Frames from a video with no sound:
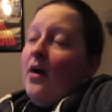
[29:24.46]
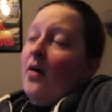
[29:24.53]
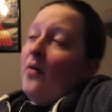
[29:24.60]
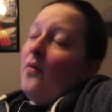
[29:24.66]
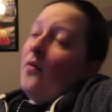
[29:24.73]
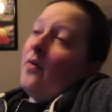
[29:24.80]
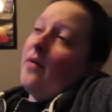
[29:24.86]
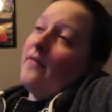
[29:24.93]

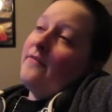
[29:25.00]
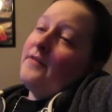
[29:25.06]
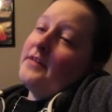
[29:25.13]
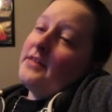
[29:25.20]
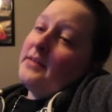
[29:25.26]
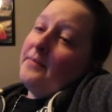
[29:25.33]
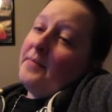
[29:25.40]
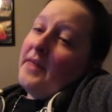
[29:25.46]
or if it's
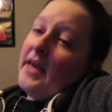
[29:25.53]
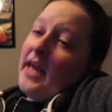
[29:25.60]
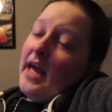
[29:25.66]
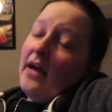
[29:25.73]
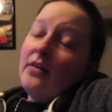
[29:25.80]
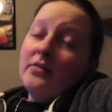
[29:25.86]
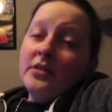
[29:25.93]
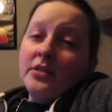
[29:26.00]
something
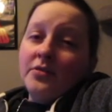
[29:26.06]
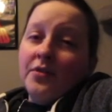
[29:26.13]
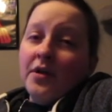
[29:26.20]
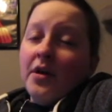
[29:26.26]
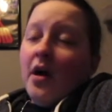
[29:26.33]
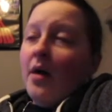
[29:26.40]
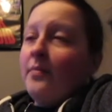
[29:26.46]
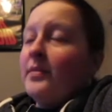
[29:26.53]
else or
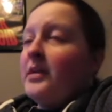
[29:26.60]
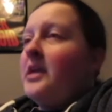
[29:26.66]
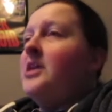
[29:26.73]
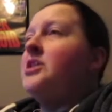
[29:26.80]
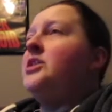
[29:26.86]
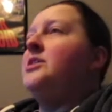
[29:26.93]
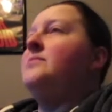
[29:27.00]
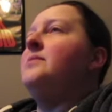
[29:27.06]
in
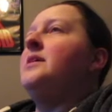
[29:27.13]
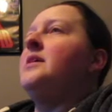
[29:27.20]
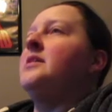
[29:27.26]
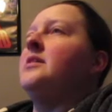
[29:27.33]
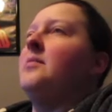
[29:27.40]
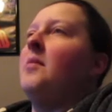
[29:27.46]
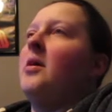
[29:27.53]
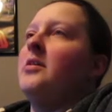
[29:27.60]
combination,
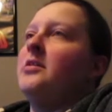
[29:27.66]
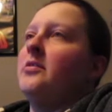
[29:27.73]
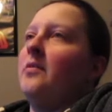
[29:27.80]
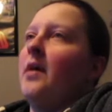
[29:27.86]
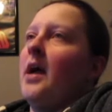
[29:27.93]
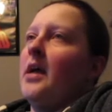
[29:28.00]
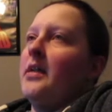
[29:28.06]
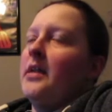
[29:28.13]
because I'm also
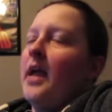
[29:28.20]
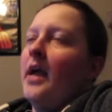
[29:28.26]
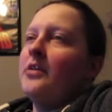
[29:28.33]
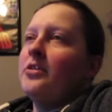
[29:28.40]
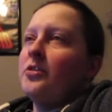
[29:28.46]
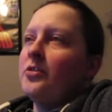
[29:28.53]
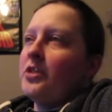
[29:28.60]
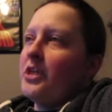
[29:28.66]
on
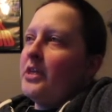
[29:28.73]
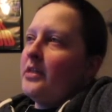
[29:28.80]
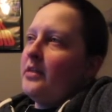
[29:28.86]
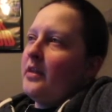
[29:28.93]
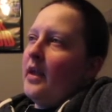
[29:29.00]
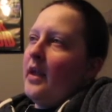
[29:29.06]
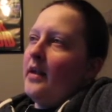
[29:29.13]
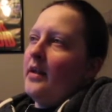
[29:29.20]

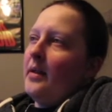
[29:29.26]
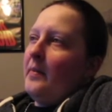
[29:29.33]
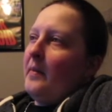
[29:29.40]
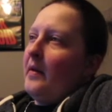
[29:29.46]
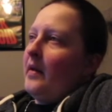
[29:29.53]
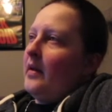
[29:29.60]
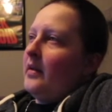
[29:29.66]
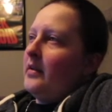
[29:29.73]
estrogen and I'm
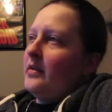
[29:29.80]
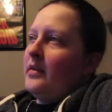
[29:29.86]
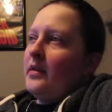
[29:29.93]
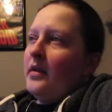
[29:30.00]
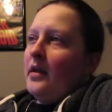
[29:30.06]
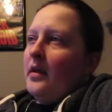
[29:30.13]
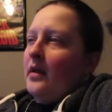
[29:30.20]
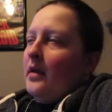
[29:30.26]
on
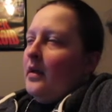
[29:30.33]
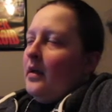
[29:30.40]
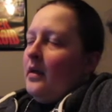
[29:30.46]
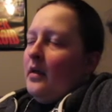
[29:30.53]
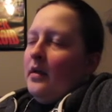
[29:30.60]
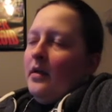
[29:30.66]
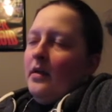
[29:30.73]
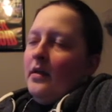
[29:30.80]

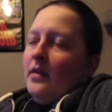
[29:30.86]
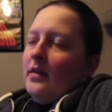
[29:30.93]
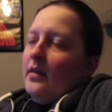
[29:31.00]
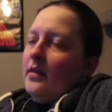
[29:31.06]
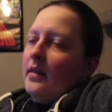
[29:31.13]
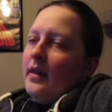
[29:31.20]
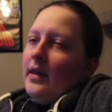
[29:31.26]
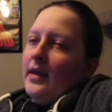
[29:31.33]

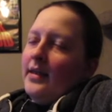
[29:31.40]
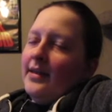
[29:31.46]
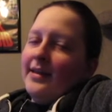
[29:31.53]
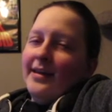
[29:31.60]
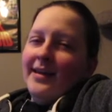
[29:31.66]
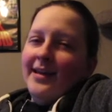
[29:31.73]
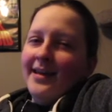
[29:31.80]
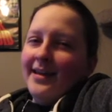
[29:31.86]

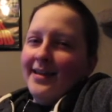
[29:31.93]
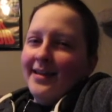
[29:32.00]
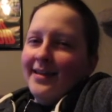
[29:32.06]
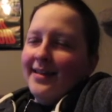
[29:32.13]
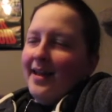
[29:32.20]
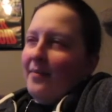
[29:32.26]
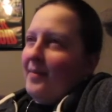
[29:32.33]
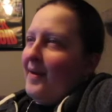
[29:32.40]
like
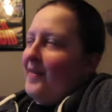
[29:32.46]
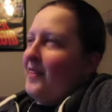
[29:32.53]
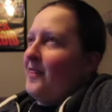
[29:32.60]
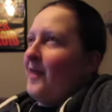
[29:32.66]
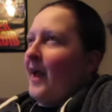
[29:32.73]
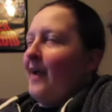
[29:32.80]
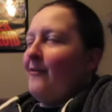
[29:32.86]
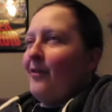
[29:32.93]
I'm on
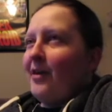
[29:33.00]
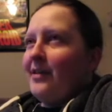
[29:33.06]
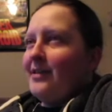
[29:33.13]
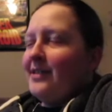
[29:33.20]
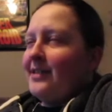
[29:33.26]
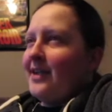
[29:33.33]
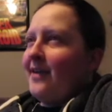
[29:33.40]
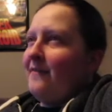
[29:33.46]
thyroid
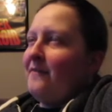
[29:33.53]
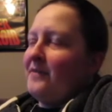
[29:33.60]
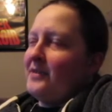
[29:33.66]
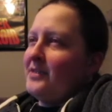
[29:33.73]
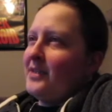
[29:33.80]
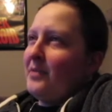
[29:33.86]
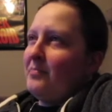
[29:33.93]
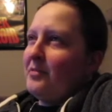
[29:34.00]
stuff
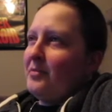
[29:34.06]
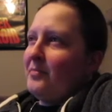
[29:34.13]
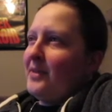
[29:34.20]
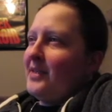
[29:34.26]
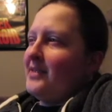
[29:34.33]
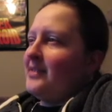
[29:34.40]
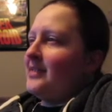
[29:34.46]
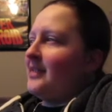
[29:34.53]
and
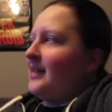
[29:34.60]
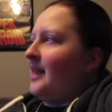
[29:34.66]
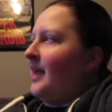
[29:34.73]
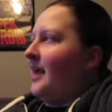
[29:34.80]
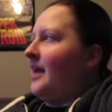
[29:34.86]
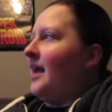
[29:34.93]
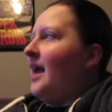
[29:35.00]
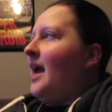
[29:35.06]
supplements, and
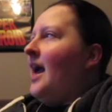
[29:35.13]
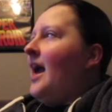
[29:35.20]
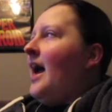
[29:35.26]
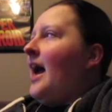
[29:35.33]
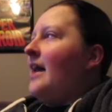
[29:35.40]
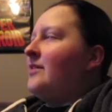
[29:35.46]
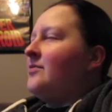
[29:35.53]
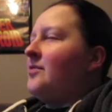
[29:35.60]
like
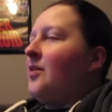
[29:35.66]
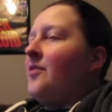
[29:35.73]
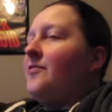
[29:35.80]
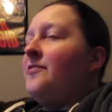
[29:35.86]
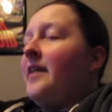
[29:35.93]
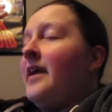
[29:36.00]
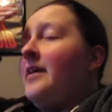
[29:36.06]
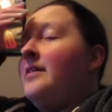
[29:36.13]
I don't know
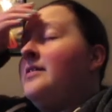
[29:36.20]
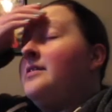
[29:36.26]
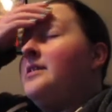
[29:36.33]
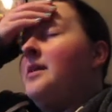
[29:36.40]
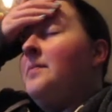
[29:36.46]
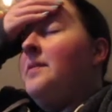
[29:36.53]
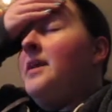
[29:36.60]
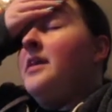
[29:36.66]
if like
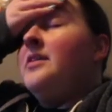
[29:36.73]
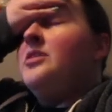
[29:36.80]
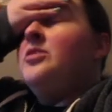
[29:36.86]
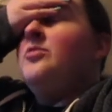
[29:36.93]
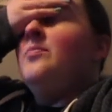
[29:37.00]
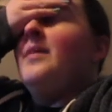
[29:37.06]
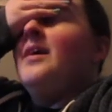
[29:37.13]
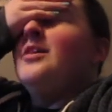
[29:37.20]
something is
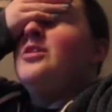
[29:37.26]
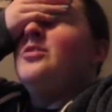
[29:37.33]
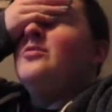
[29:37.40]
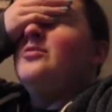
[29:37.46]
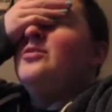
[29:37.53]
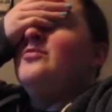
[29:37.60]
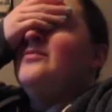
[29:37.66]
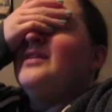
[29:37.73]
too much or
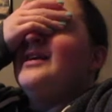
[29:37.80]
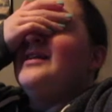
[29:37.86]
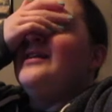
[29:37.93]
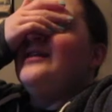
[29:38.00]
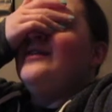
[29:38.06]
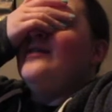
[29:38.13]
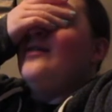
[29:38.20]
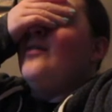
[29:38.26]
too
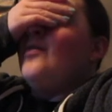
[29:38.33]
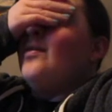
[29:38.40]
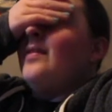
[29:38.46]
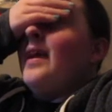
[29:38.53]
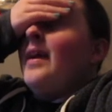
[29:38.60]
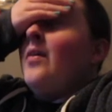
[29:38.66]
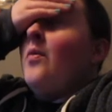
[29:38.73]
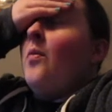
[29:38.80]
little or
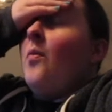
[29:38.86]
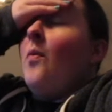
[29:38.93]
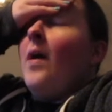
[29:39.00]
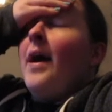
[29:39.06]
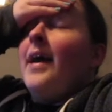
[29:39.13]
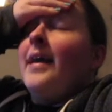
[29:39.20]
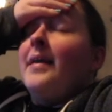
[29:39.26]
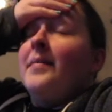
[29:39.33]
like
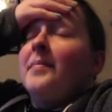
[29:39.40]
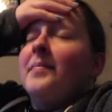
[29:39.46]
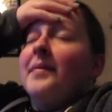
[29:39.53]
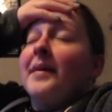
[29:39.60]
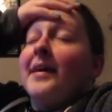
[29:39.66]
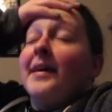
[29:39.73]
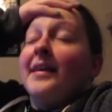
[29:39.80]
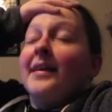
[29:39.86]
what,
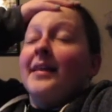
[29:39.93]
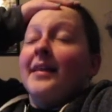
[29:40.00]
but